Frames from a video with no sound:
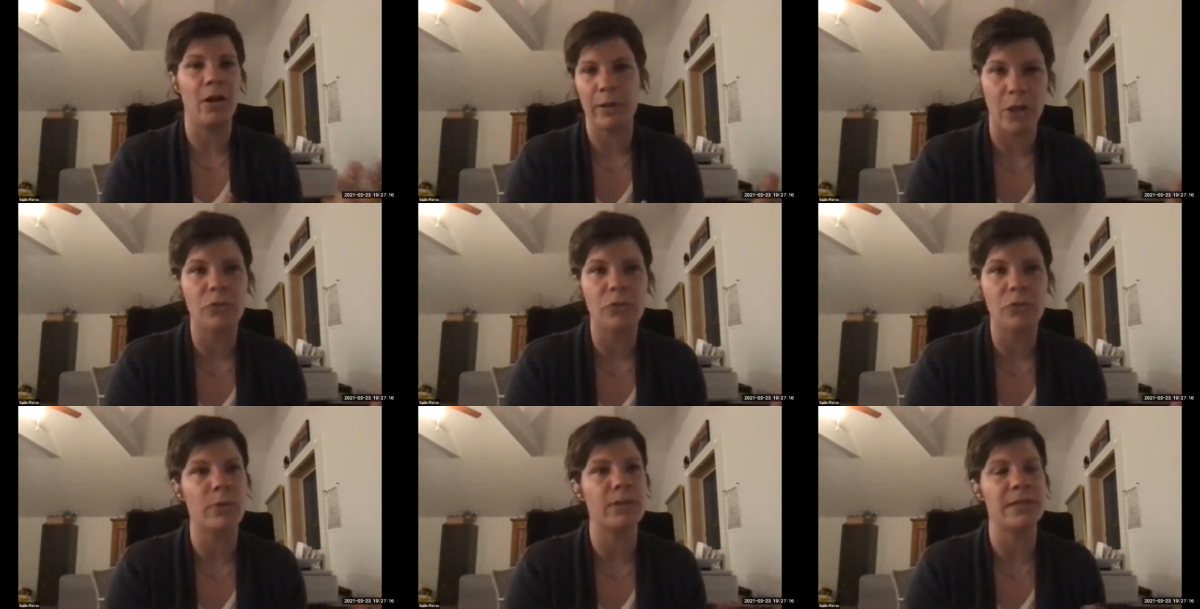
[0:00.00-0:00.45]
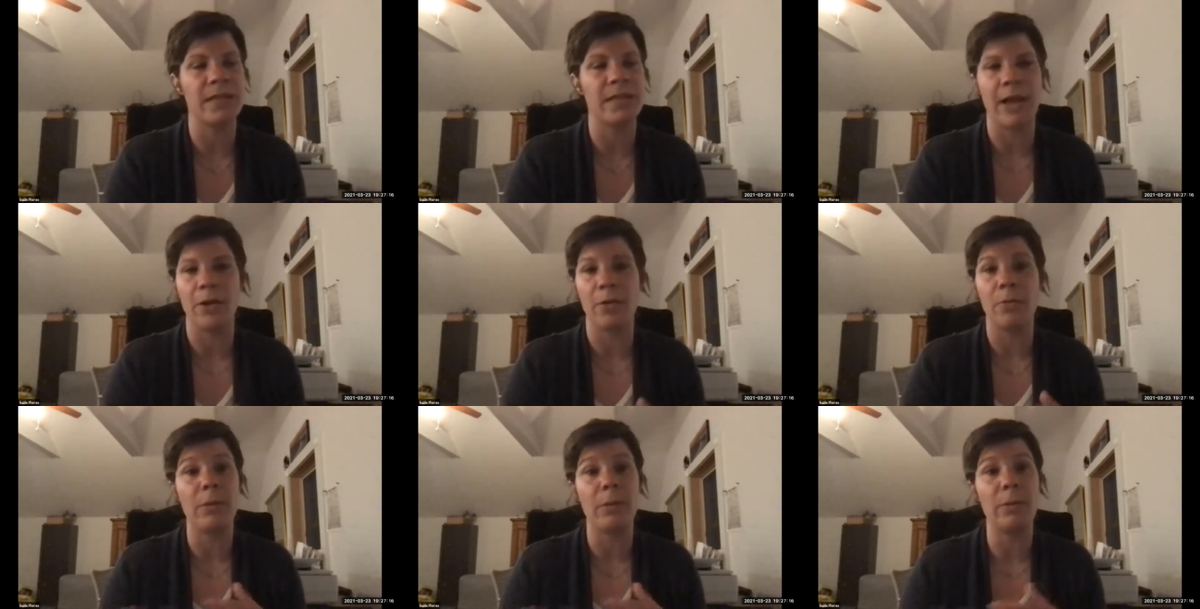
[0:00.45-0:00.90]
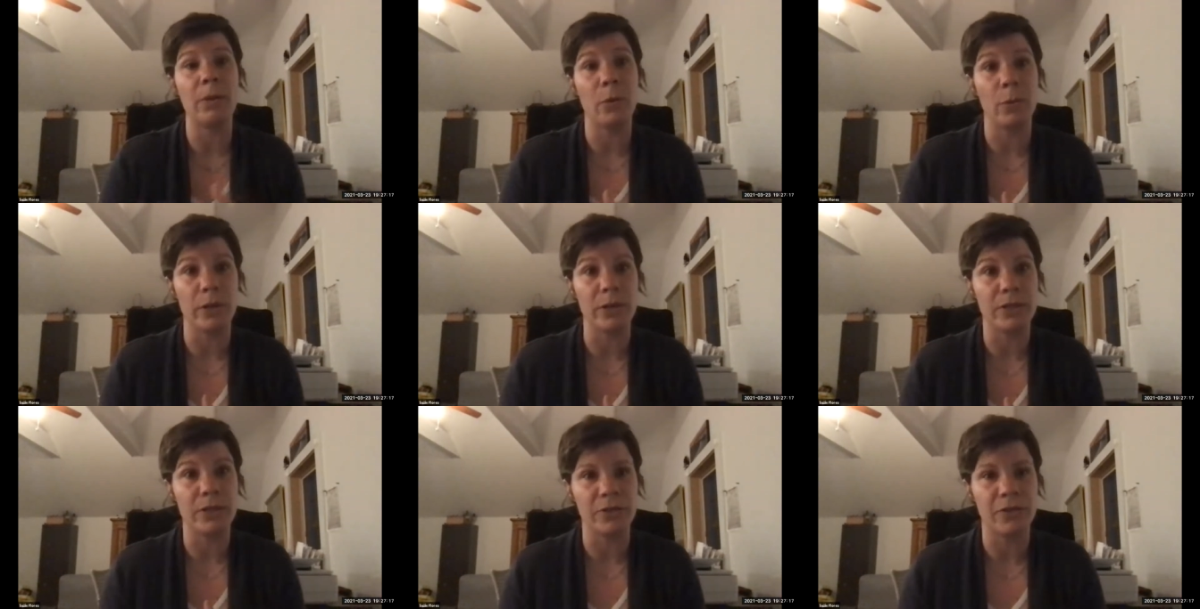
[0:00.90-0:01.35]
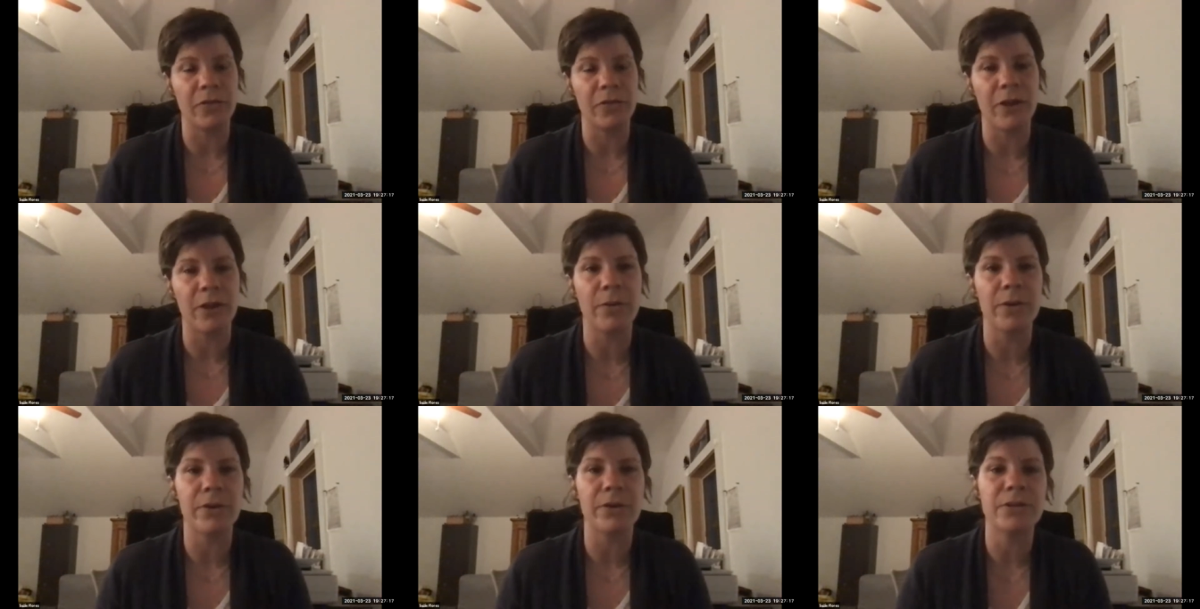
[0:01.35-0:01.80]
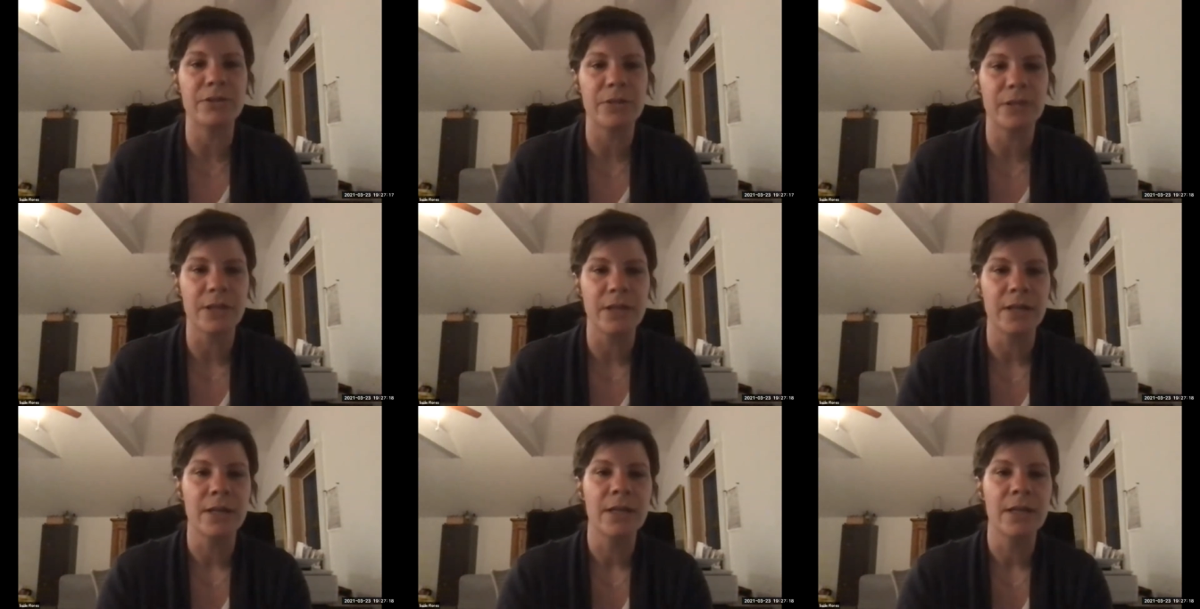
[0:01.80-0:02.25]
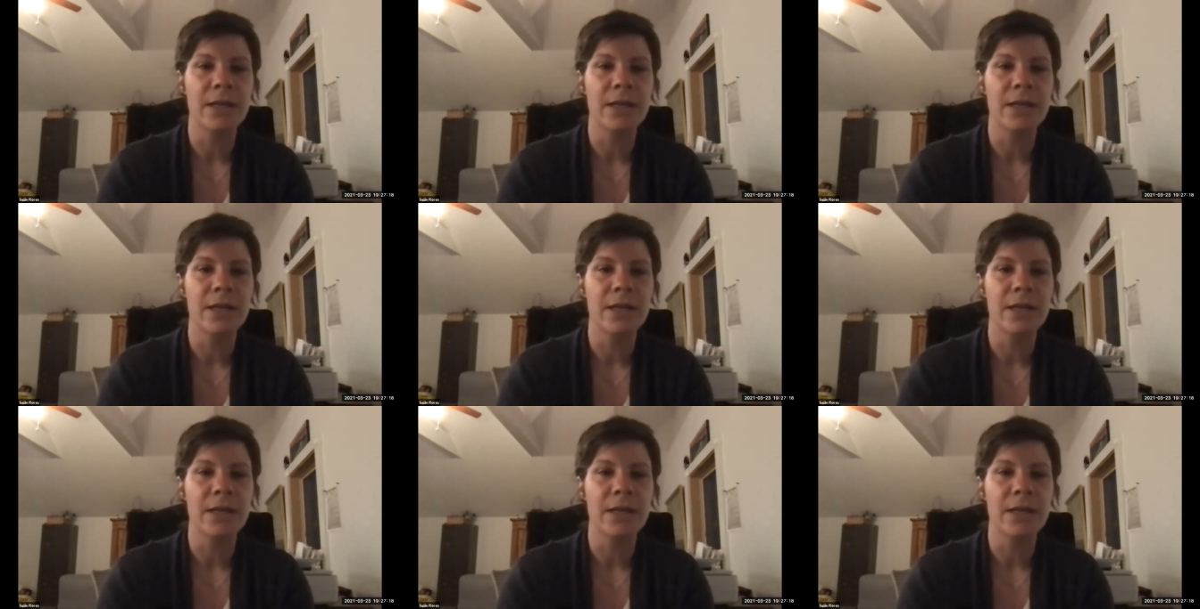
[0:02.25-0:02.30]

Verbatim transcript: always go towards that, or maybe oyster farmers.